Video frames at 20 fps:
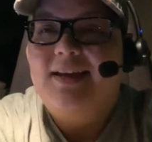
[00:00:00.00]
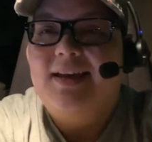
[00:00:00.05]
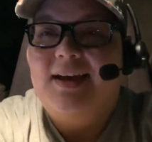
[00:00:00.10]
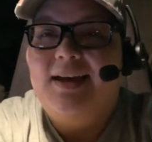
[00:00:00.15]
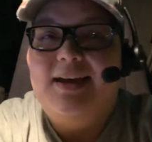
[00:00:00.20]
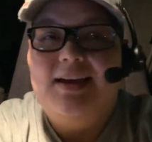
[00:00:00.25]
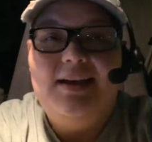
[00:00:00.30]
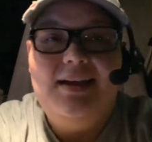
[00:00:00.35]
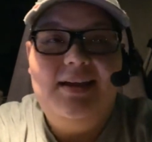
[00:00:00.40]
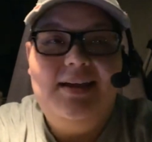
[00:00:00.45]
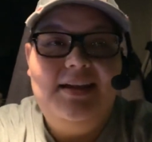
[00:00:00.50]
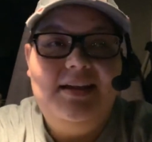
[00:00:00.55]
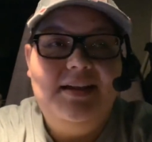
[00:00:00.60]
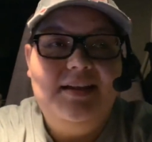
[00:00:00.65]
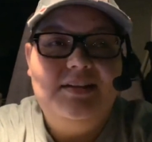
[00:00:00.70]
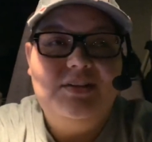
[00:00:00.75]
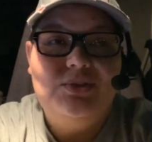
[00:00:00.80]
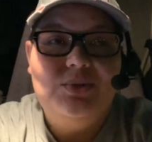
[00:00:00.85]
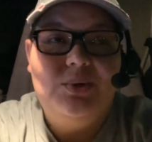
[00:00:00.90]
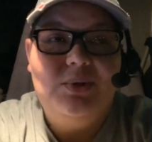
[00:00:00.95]
I
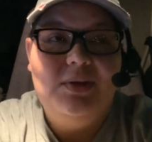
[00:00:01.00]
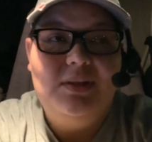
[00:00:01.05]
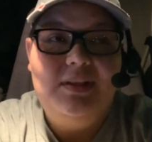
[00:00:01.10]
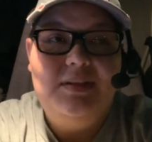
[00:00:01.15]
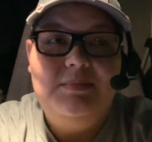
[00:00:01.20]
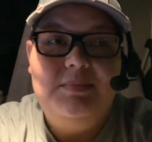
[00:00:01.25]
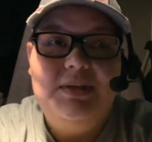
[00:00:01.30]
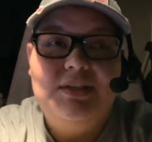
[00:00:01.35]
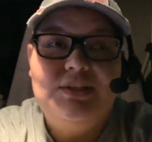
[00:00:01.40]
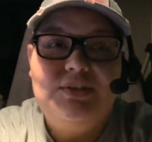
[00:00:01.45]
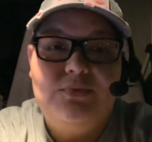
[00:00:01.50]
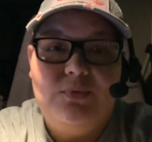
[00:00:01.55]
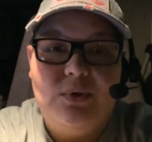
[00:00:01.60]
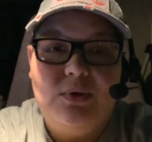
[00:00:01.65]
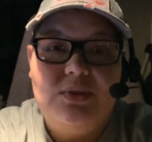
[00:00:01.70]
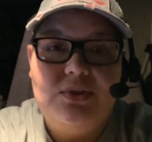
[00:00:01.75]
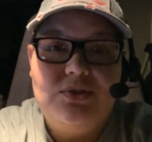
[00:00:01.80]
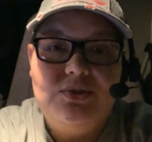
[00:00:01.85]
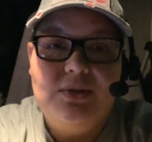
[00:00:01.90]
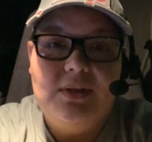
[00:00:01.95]
totally missed
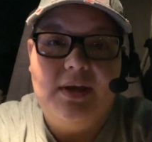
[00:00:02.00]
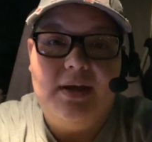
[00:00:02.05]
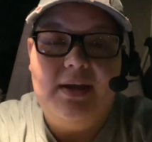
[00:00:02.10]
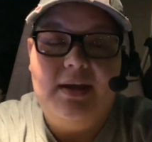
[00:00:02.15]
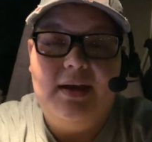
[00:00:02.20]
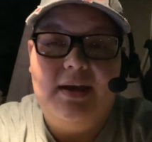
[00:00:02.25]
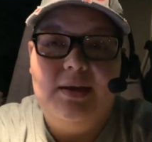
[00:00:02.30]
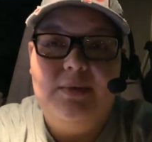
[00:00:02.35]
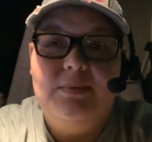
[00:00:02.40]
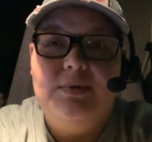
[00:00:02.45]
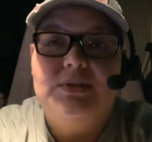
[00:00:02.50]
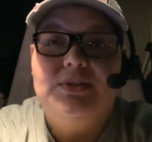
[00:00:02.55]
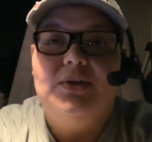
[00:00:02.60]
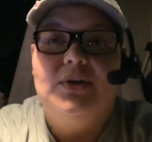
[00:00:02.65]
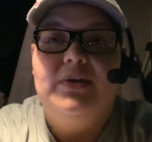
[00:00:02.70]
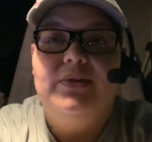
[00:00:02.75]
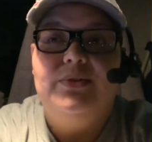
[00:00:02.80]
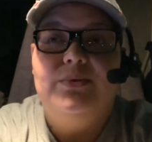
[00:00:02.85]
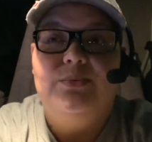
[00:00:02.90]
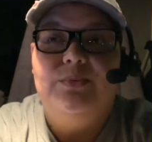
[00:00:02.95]
4th of July. I was
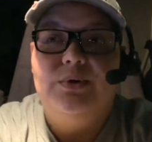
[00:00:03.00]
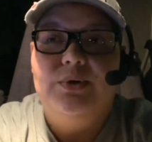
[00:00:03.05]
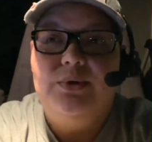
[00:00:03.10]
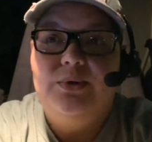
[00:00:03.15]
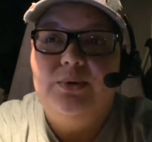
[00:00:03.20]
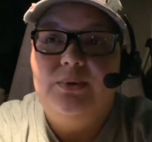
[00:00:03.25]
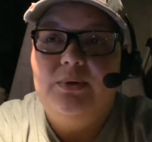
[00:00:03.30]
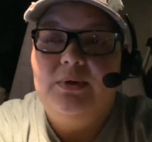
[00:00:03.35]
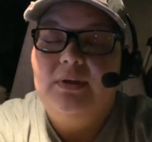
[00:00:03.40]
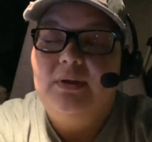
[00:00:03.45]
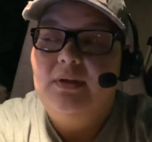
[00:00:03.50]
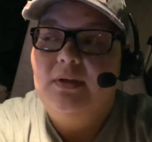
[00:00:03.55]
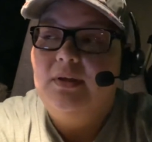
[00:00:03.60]
on the road.